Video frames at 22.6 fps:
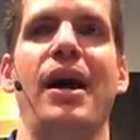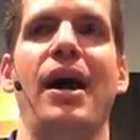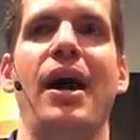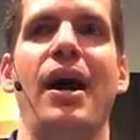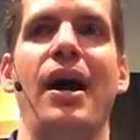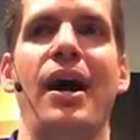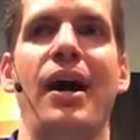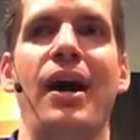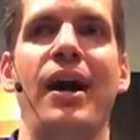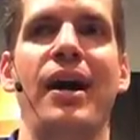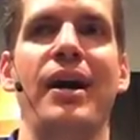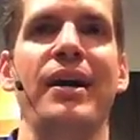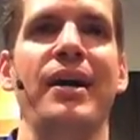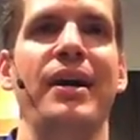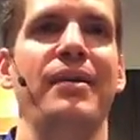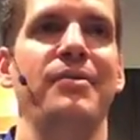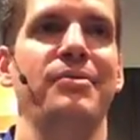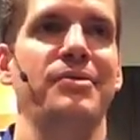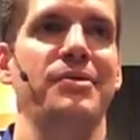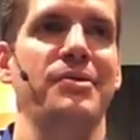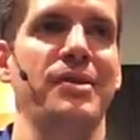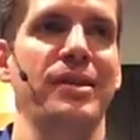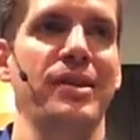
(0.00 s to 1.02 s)
I have
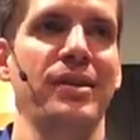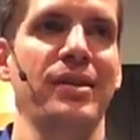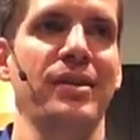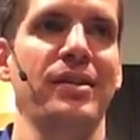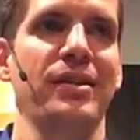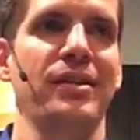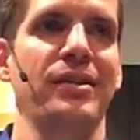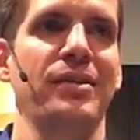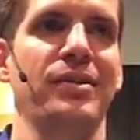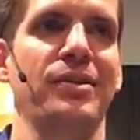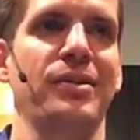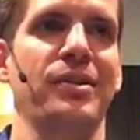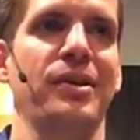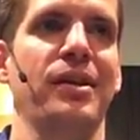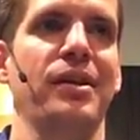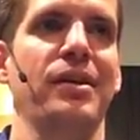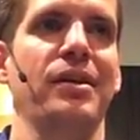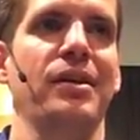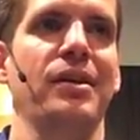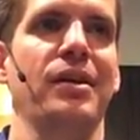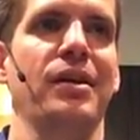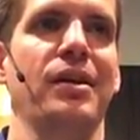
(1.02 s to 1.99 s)
sinned. Okay?